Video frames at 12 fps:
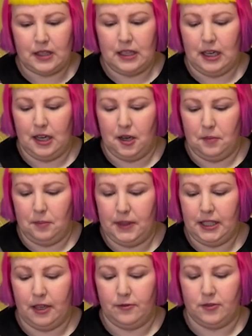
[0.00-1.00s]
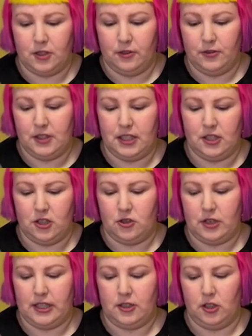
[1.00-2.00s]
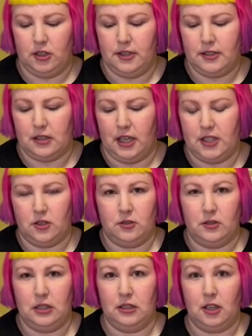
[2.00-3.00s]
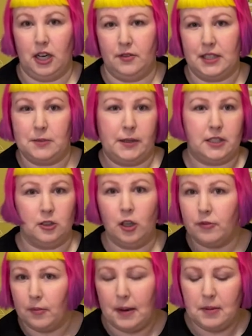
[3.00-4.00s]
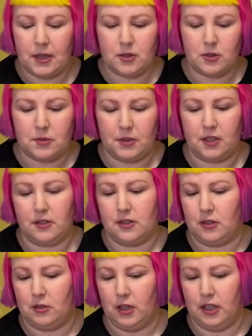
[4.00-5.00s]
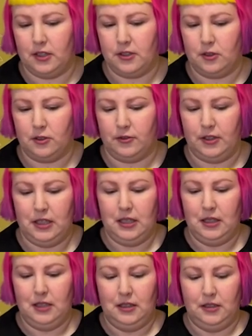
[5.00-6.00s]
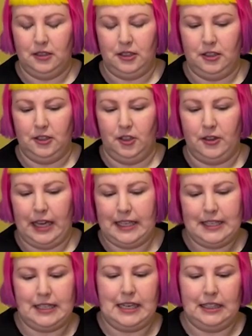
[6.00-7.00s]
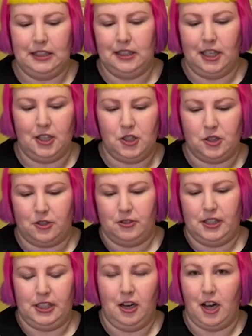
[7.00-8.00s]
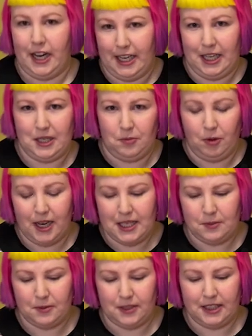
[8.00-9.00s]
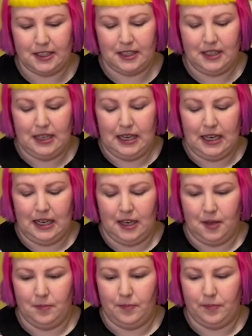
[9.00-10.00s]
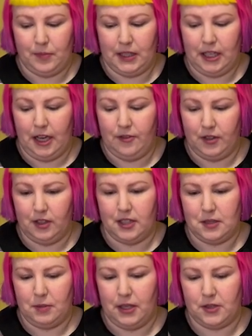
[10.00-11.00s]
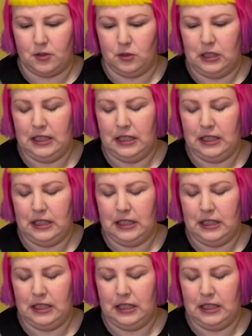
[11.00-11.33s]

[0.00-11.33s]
But yeah, so for $60 Australian, I do kind of expect a lot from my puzzles because you are sort of, you know, that is a luxury high-end price point. But yeah, I think this puzzle